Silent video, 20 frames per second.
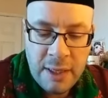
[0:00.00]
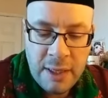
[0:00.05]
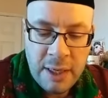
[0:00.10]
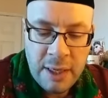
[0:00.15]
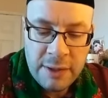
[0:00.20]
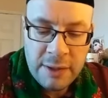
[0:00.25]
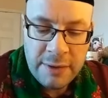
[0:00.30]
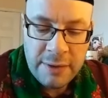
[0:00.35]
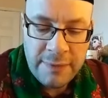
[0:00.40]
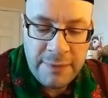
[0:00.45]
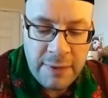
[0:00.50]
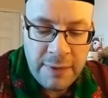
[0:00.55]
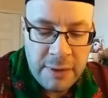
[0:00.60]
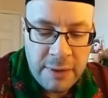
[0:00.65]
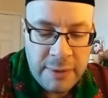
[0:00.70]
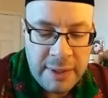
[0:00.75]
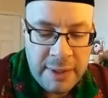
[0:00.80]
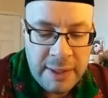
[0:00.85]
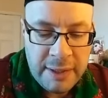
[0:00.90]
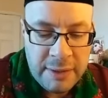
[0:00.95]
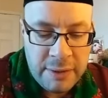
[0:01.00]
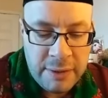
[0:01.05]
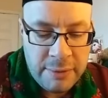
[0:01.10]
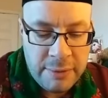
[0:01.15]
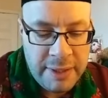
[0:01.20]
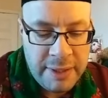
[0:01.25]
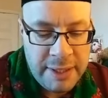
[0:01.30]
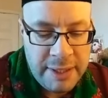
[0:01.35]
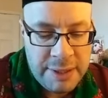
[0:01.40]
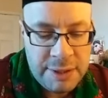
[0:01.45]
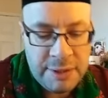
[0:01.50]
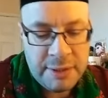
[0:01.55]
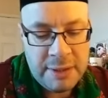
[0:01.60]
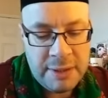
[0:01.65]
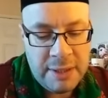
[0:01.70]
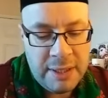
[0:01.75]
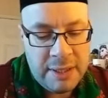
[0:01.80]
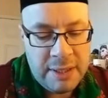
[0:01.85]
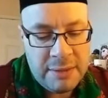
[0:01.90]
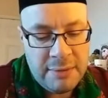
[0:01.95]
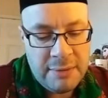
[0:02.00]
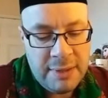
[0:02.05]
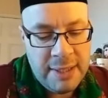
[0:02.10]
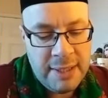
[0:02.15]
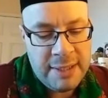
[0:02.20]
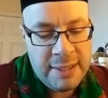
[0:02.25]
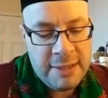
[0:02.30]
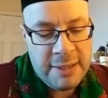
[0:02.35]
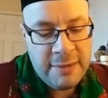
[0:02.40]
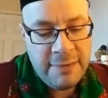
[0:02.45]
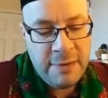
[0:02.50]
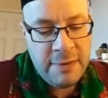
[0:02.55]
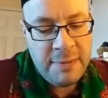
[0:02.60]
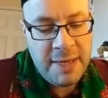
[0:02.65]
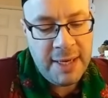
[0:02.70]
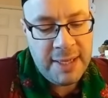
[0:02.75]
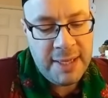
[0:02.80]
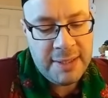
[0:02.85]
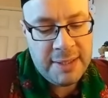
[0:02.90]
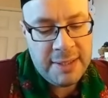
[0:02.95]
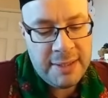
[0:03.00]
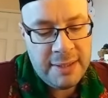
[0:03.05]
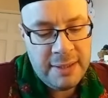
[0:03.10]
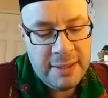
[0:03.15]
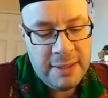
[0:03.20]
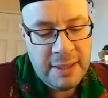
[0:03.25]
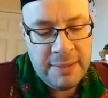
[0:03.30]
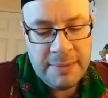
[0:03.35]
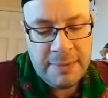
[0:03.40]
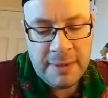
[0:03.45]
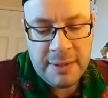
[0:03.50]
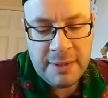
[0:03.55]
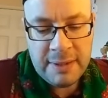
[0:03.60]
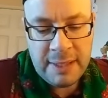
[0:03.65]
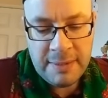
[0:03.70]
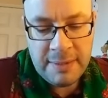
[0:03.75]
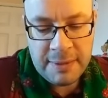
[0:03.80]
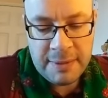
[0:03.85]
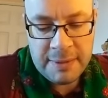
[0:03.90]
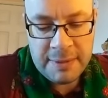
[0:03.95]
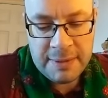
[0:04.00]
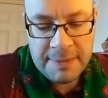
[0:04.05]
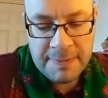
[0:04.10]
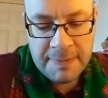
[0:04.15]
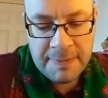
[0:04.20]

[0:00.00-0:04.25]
The following narration is related from Hassan ibn Thabit.